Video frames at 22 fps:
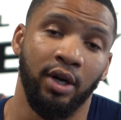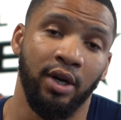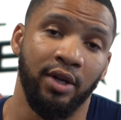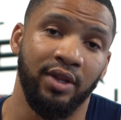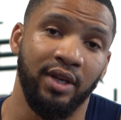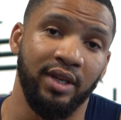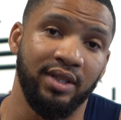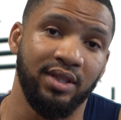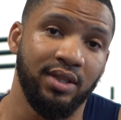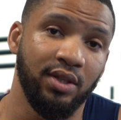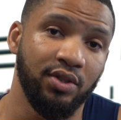
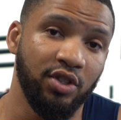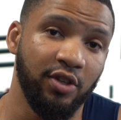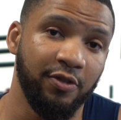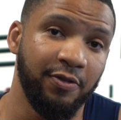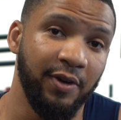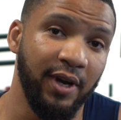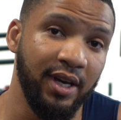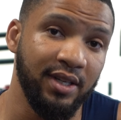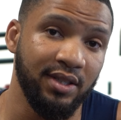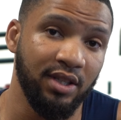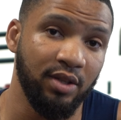The eccentric
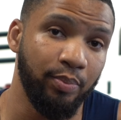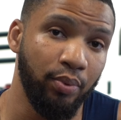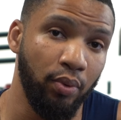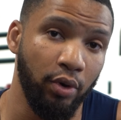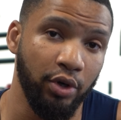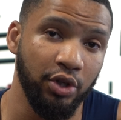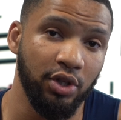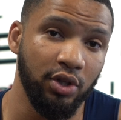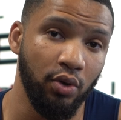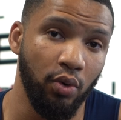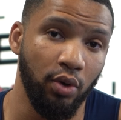phase of the
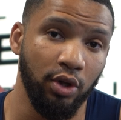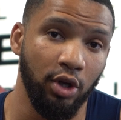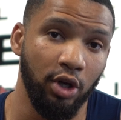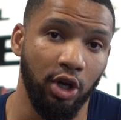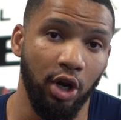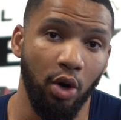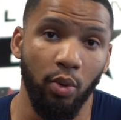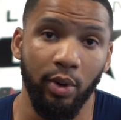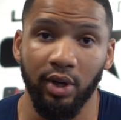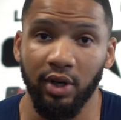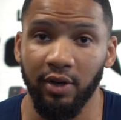portion or the
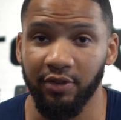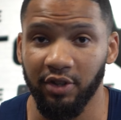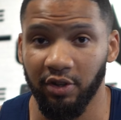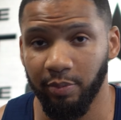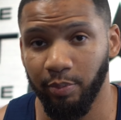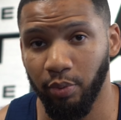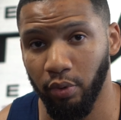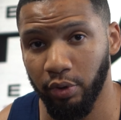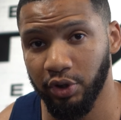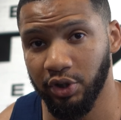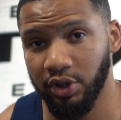lowering lift of
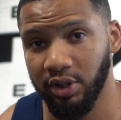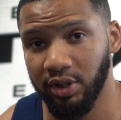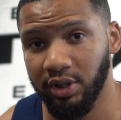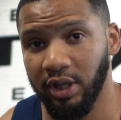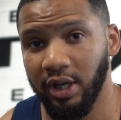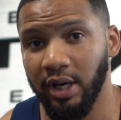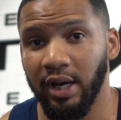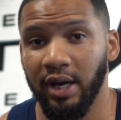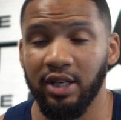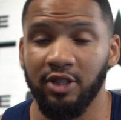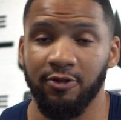the portion
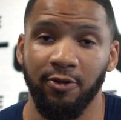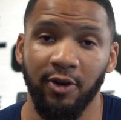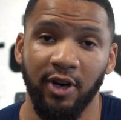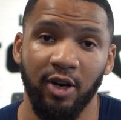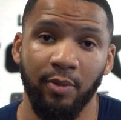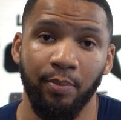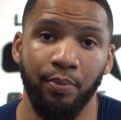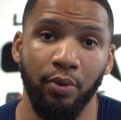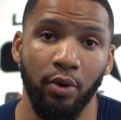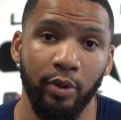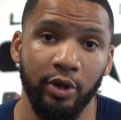is very
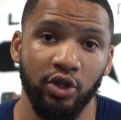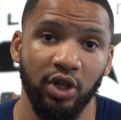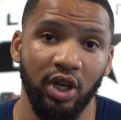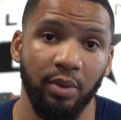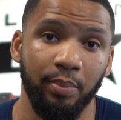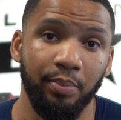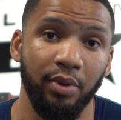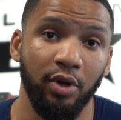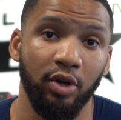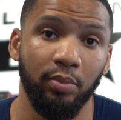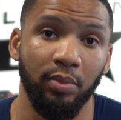important when you're
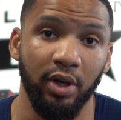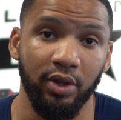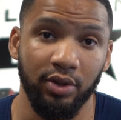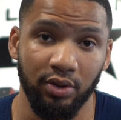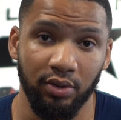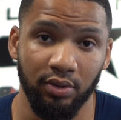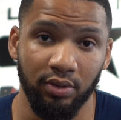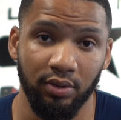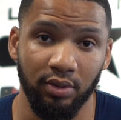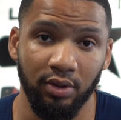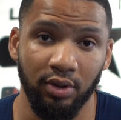trying to build a
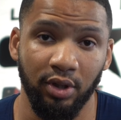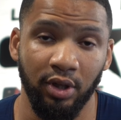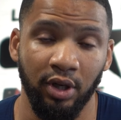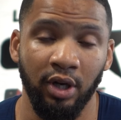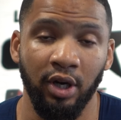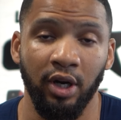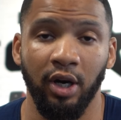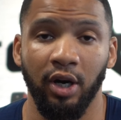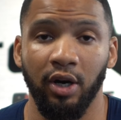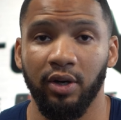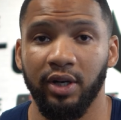muscle,
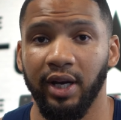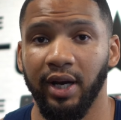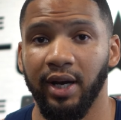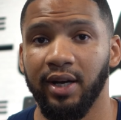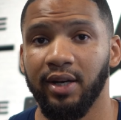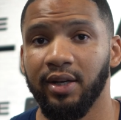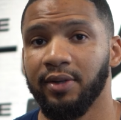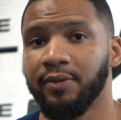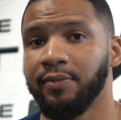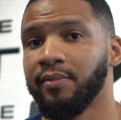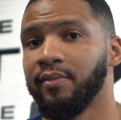
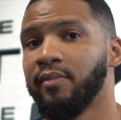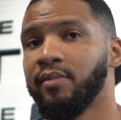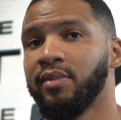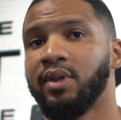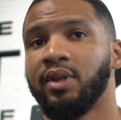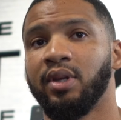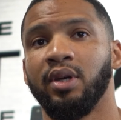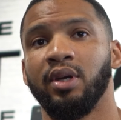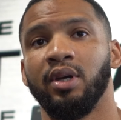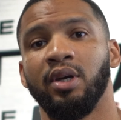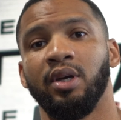okay?
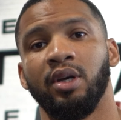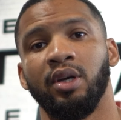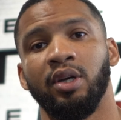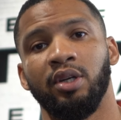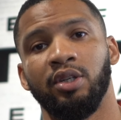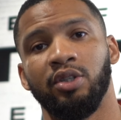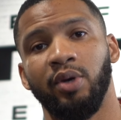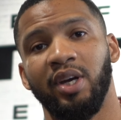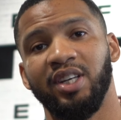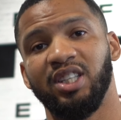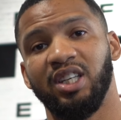
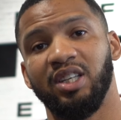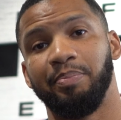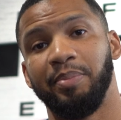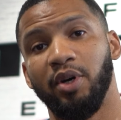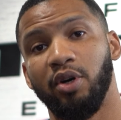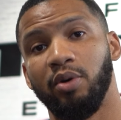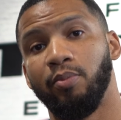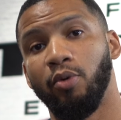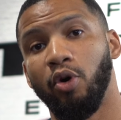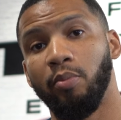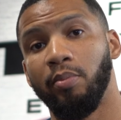You actually
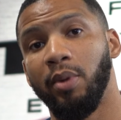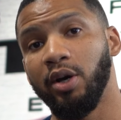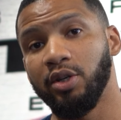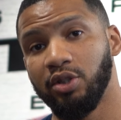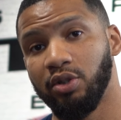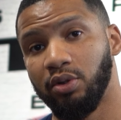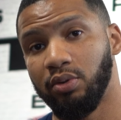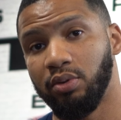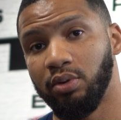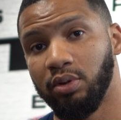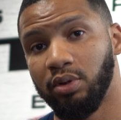build more
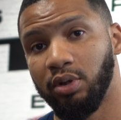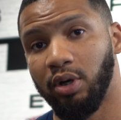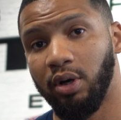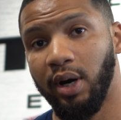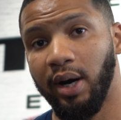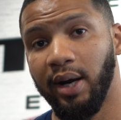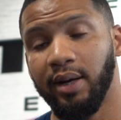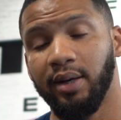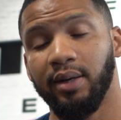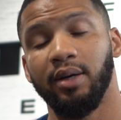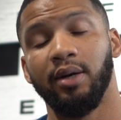muscle, all
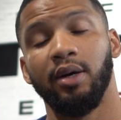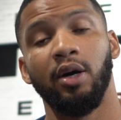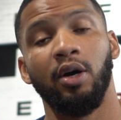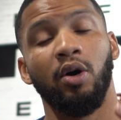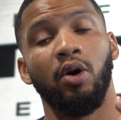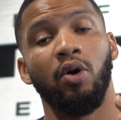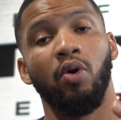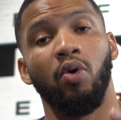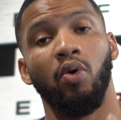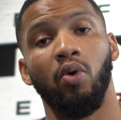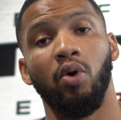right,
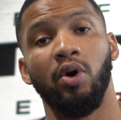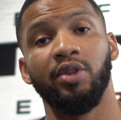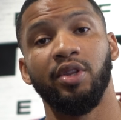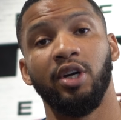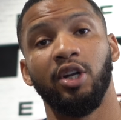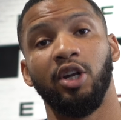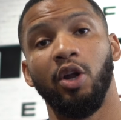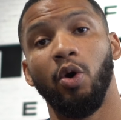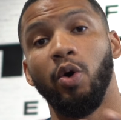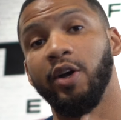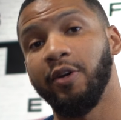on the
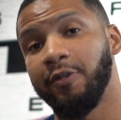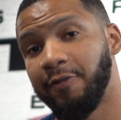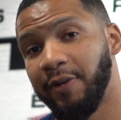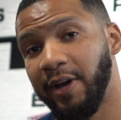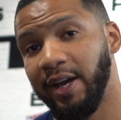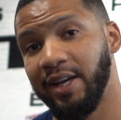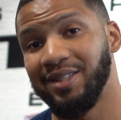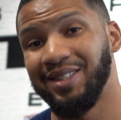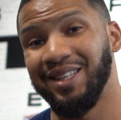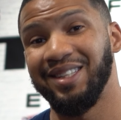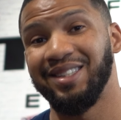lowering
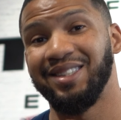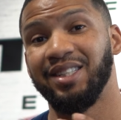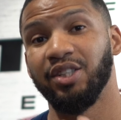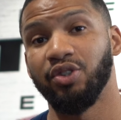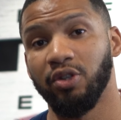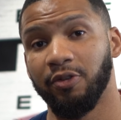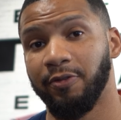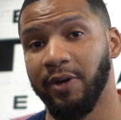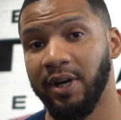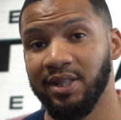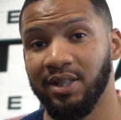phase, the
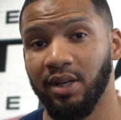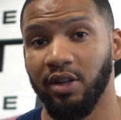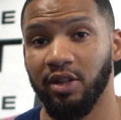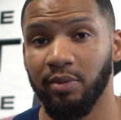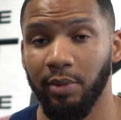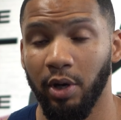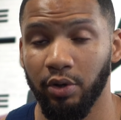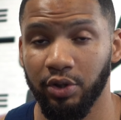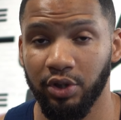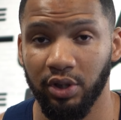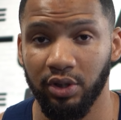eccentric phase of the
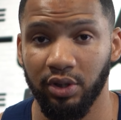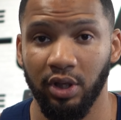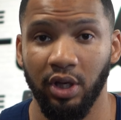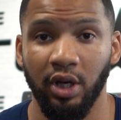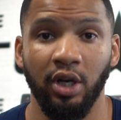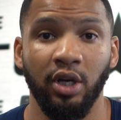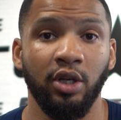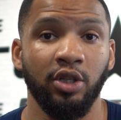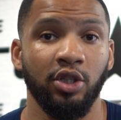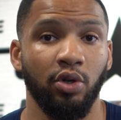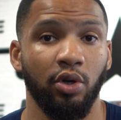motion.
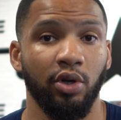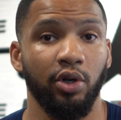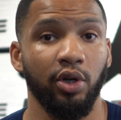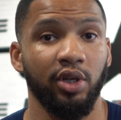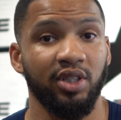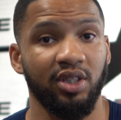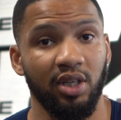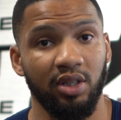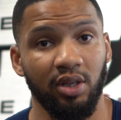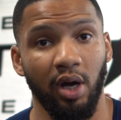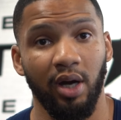So a good